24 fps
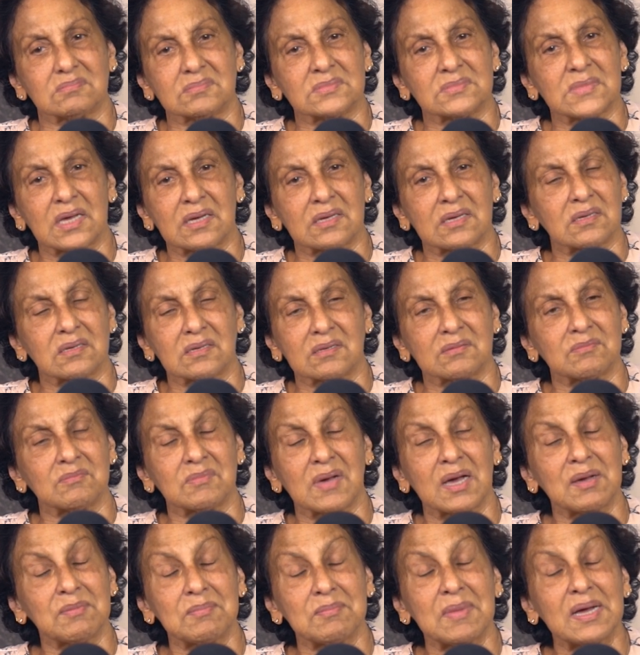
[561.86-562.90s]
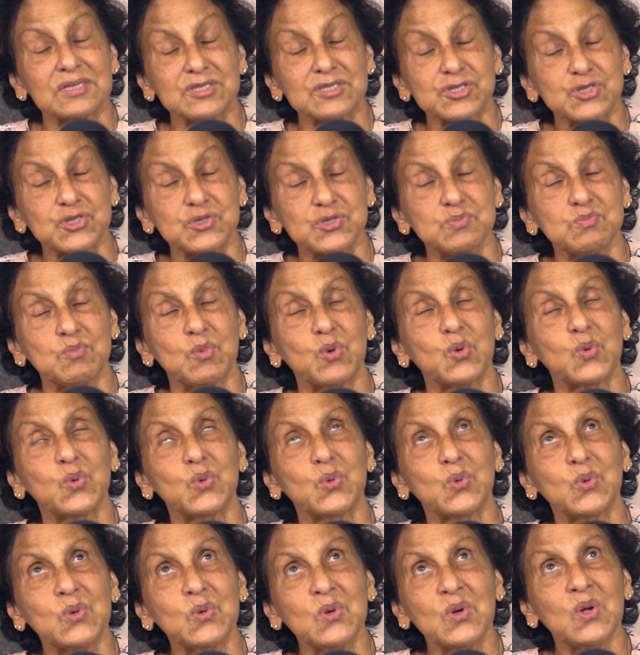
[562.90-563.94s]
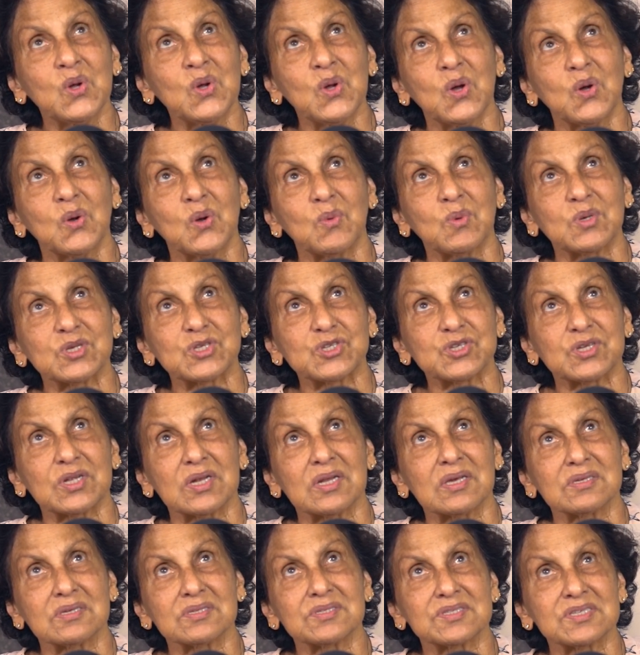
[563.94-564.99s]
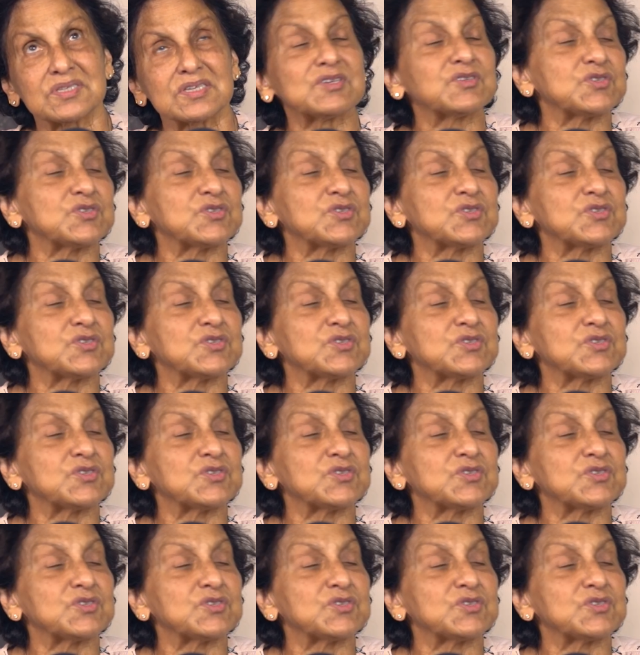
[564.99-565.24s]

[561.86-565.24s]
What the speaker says: a much more, what shall I say,